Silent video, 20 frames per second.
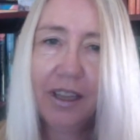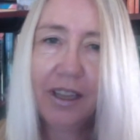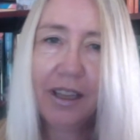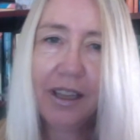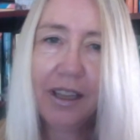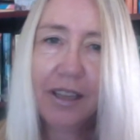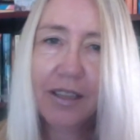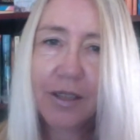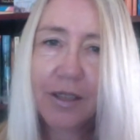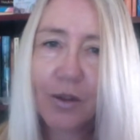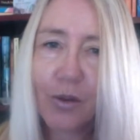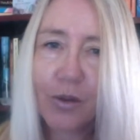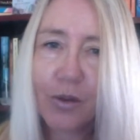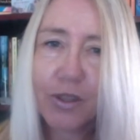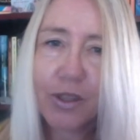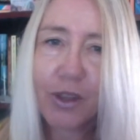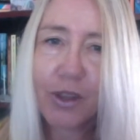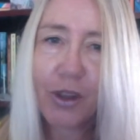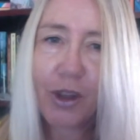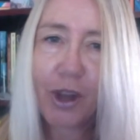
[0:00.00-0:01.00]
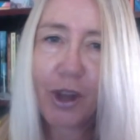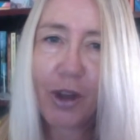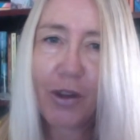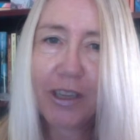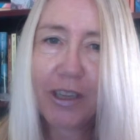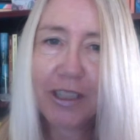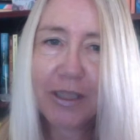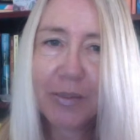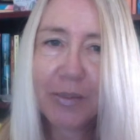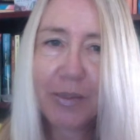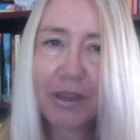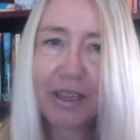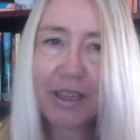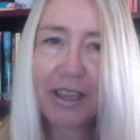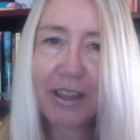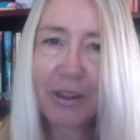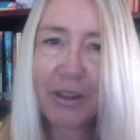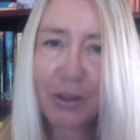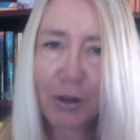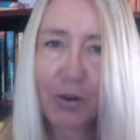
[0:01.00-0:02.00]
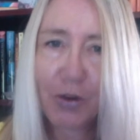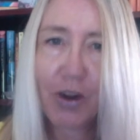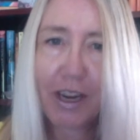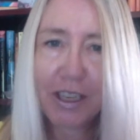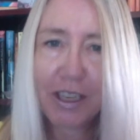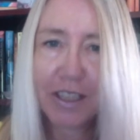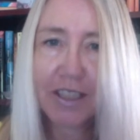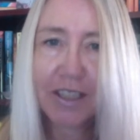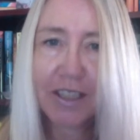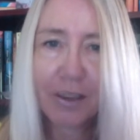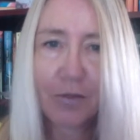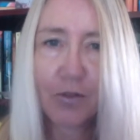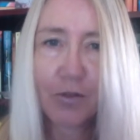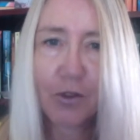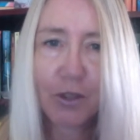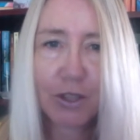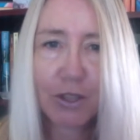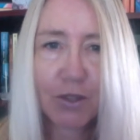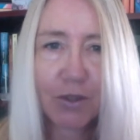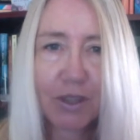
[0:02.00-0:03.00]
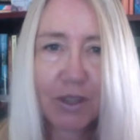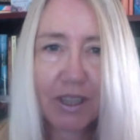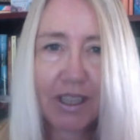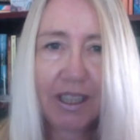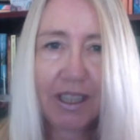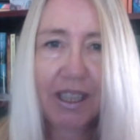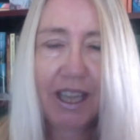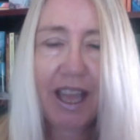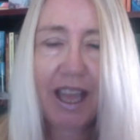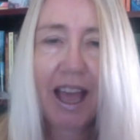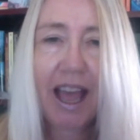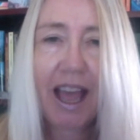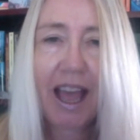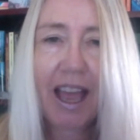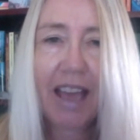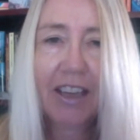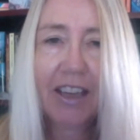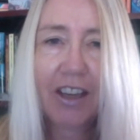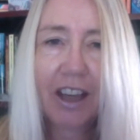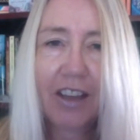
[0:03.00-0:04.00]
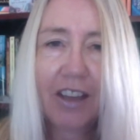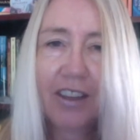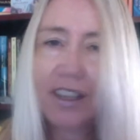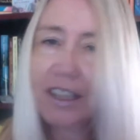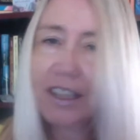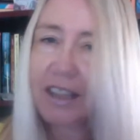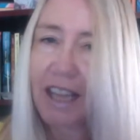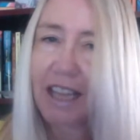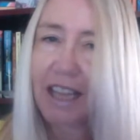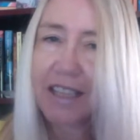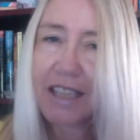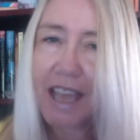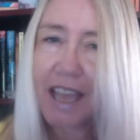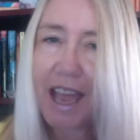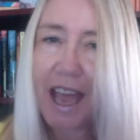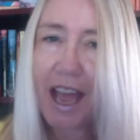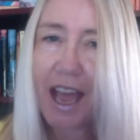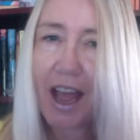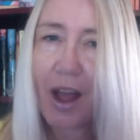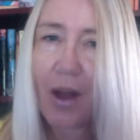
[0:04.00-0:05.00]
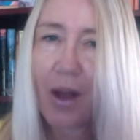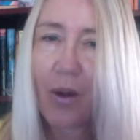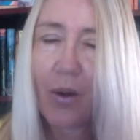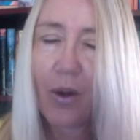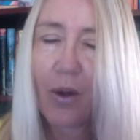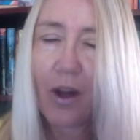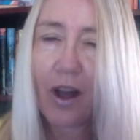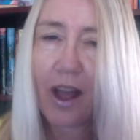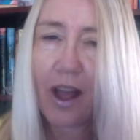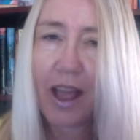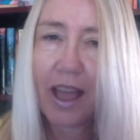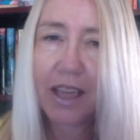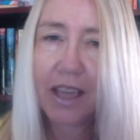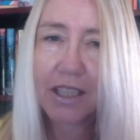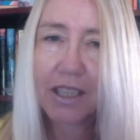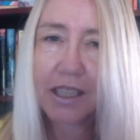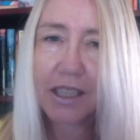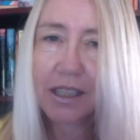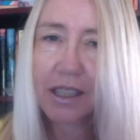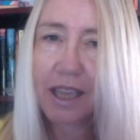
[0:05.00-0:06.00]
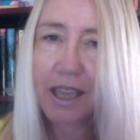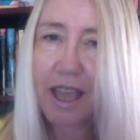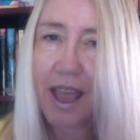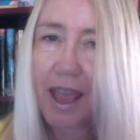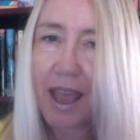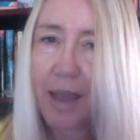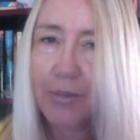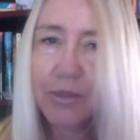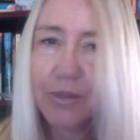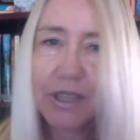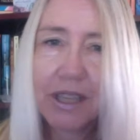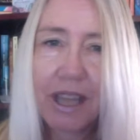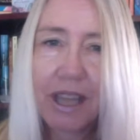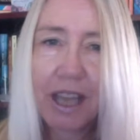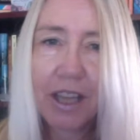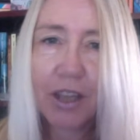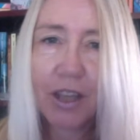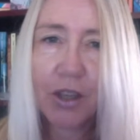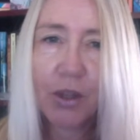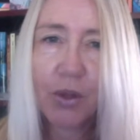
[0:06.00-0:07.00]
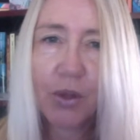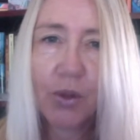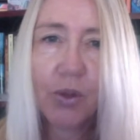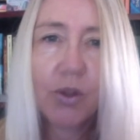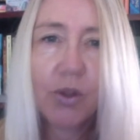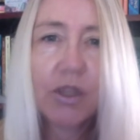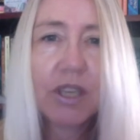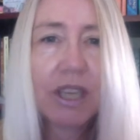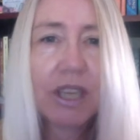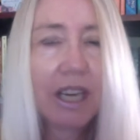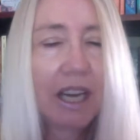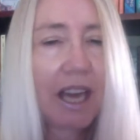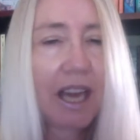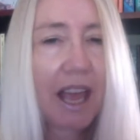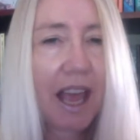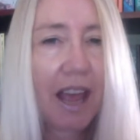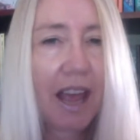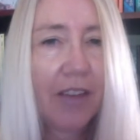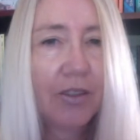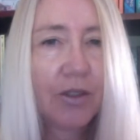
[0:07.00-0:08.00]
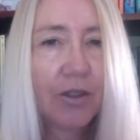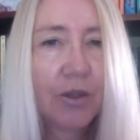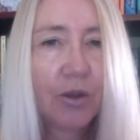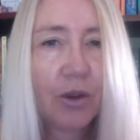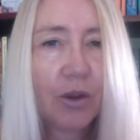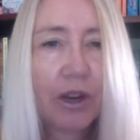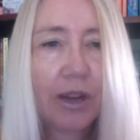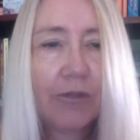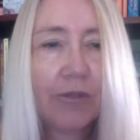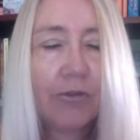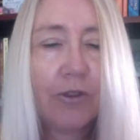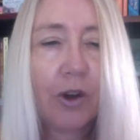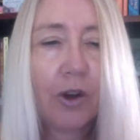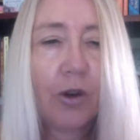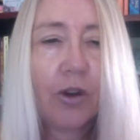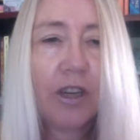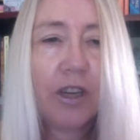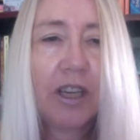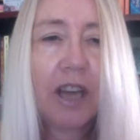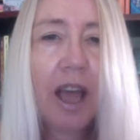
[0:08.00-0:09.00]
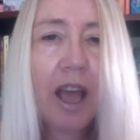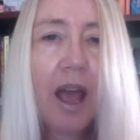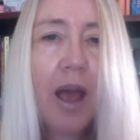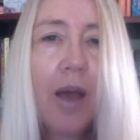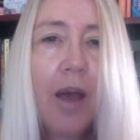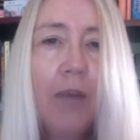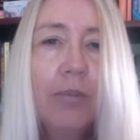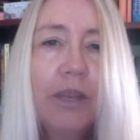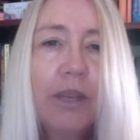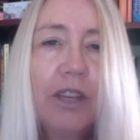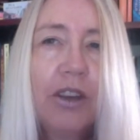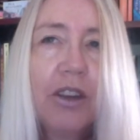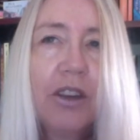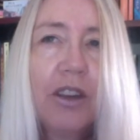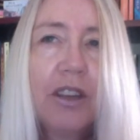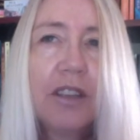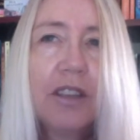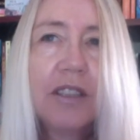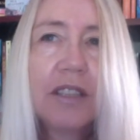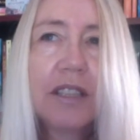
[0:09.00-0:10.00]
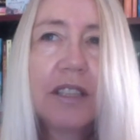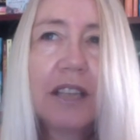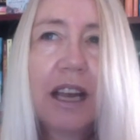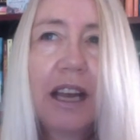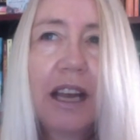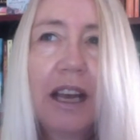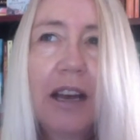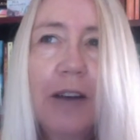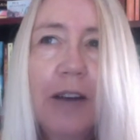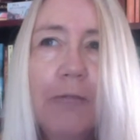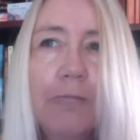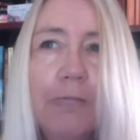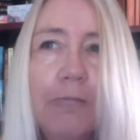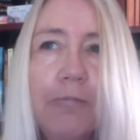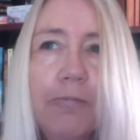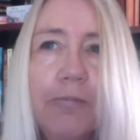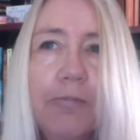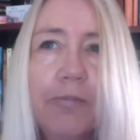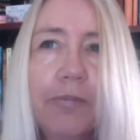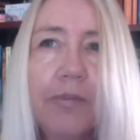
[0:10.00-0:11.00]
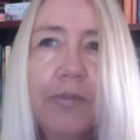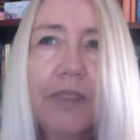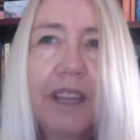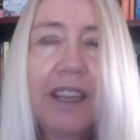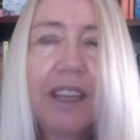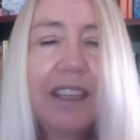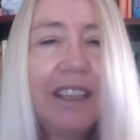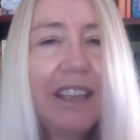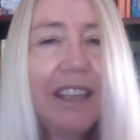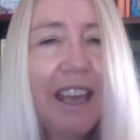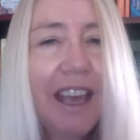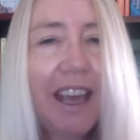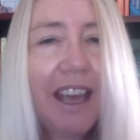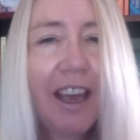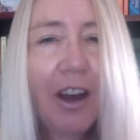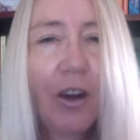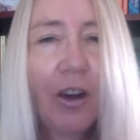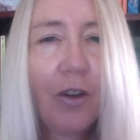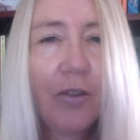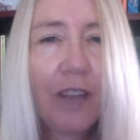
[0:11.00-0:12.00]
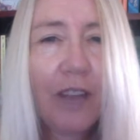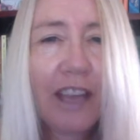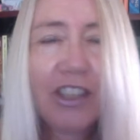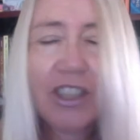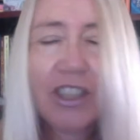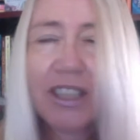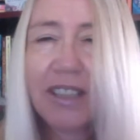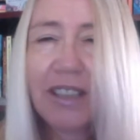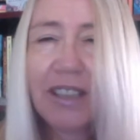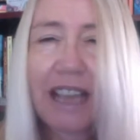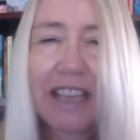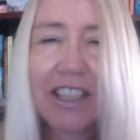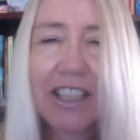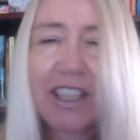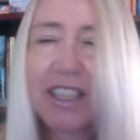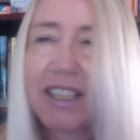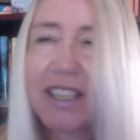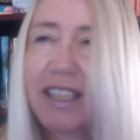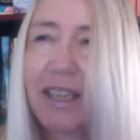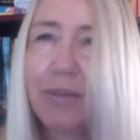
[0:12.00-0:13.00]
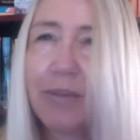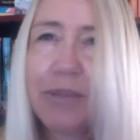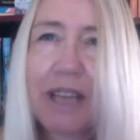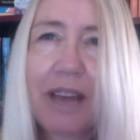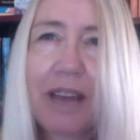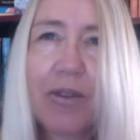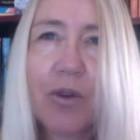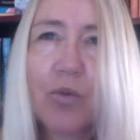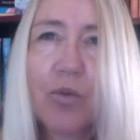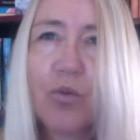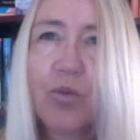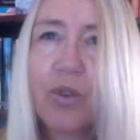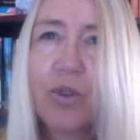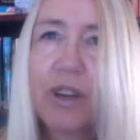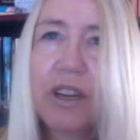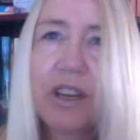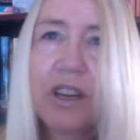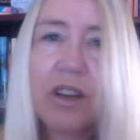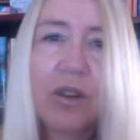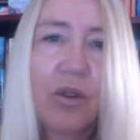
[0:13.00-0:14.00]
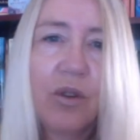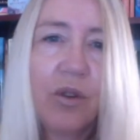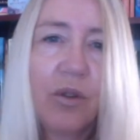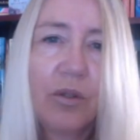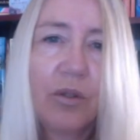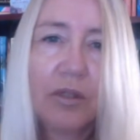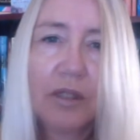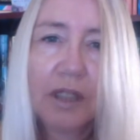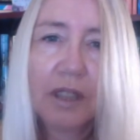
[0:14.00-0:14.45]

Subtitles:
is also going to be the greatest adversary. And I think that's how I actually came to that conclusion and how the story unfolded because, she seemed to have a real,